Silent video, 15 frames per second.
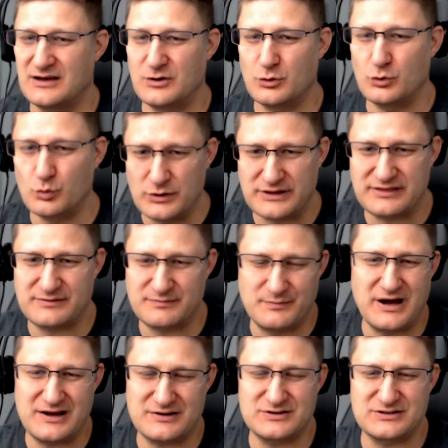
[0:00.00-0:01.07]
with
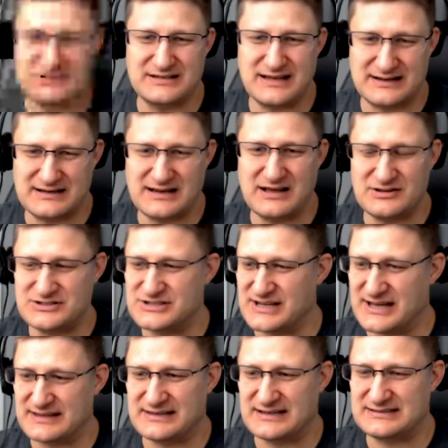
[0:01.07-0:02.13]
modern technology
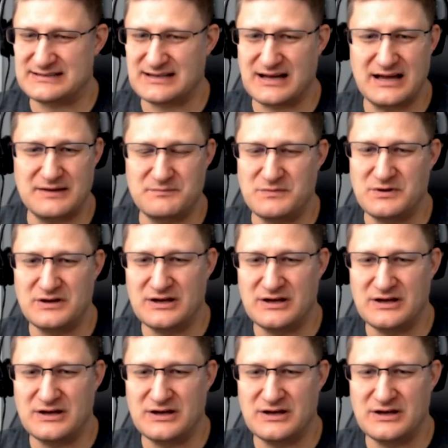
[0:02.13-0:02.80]
at that time,